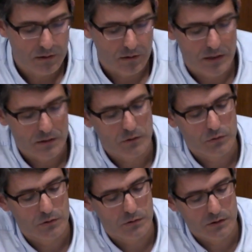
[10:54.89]

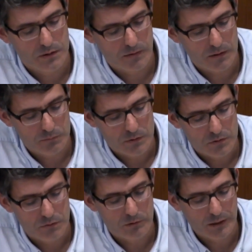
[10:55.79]
institutions develop
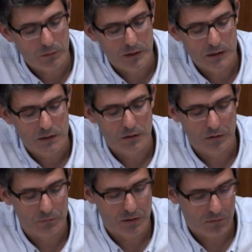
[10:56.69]
to regulate
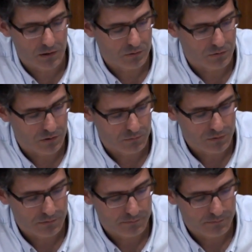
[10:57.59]
human relationships.